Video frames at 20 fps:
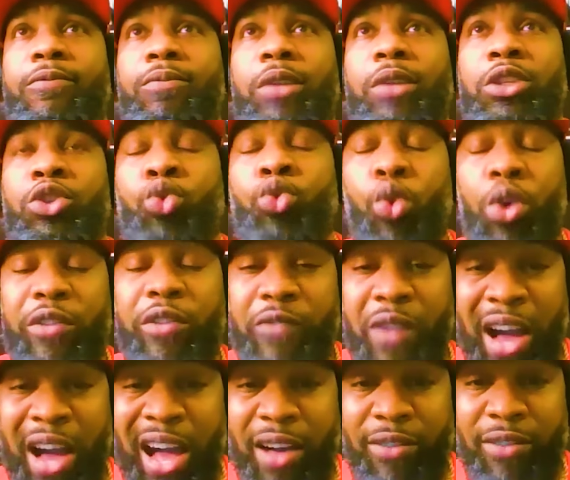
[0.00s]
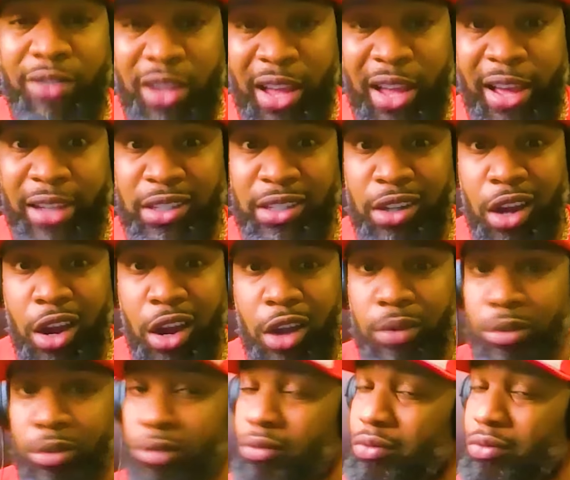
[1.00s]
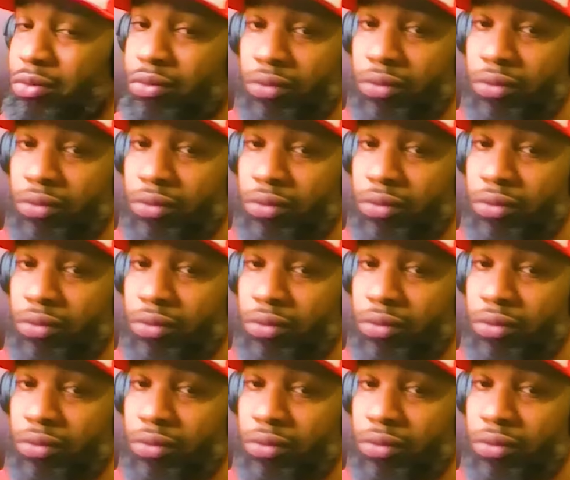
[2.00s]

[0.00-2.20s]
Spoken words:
the 25 class in Auburn,